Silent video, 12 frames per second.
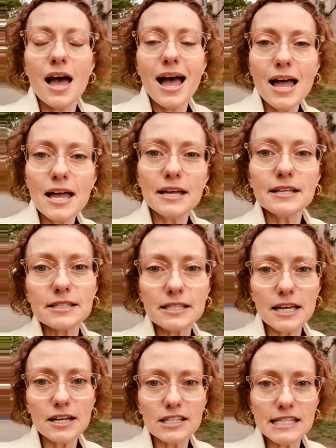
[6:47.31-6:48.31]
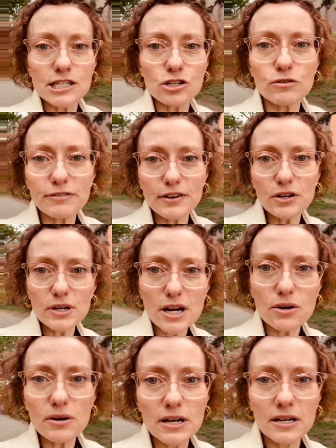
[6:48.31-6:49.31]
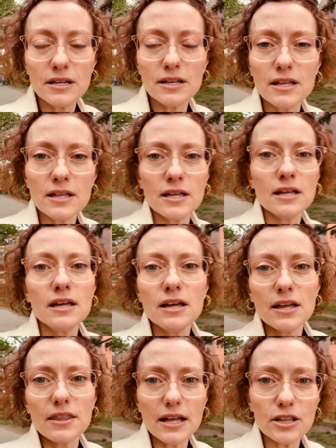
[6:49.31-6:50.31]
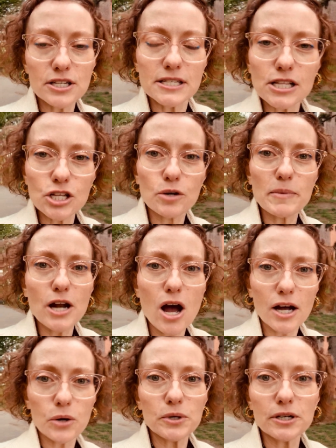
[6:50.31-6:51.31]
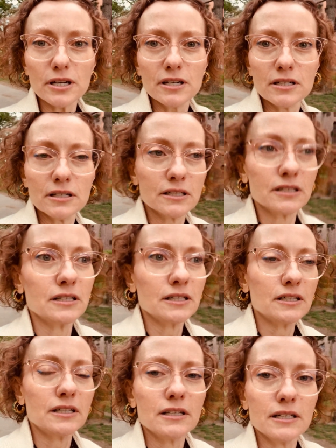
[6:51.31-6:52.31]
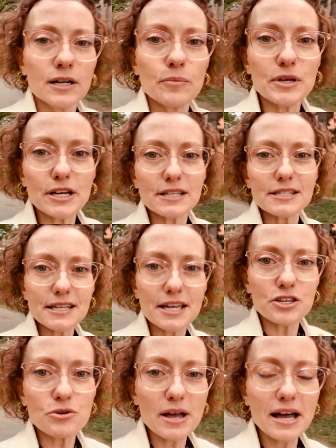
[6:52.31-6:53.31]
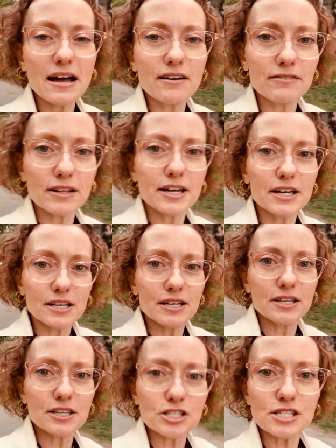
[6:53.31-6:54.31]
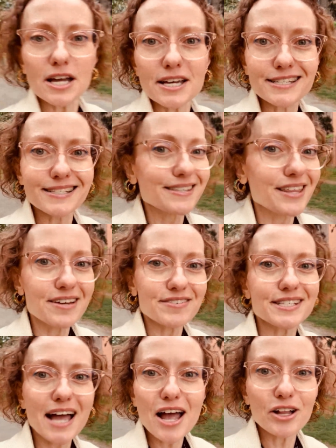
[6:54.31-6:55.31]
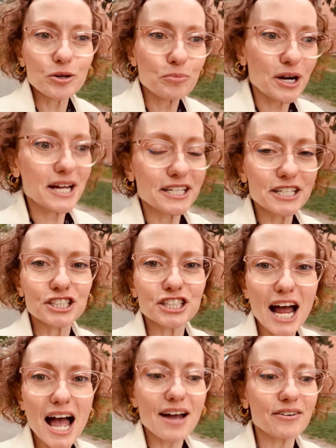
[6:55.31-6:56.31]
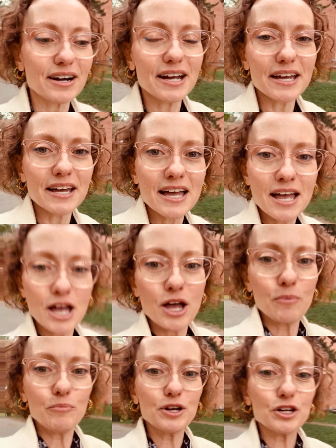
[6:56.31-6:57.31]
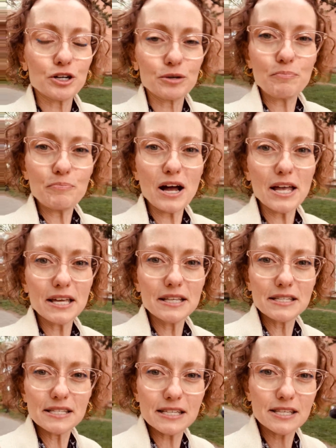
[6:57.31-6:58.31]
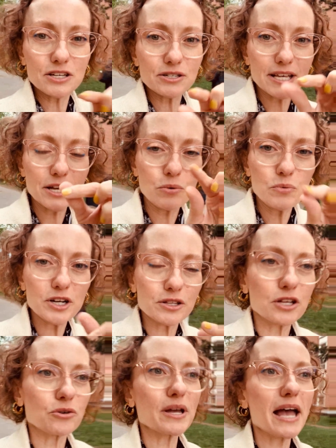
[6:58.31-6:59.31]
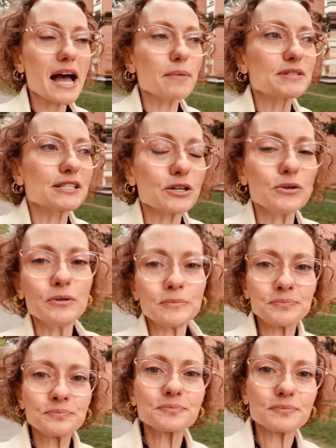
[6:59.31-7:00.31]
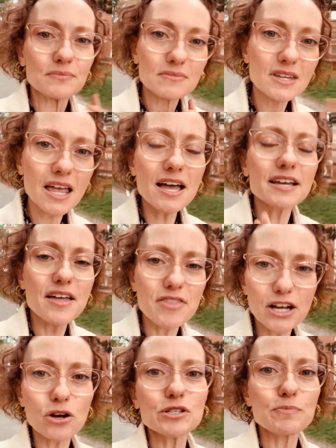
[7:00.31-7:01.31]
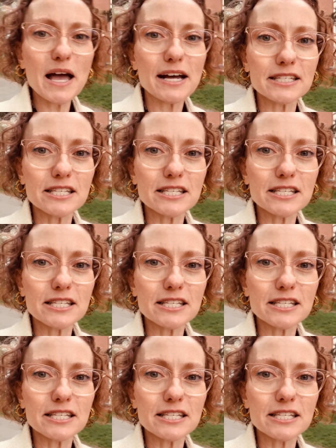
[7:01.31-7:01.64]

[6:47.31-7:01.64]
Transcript: and in a still photo, that looks a little bit awkward because then you have like this nice lifestyle or branding shot, right? But your buttons and there's like weird little gaps. So again, that goes back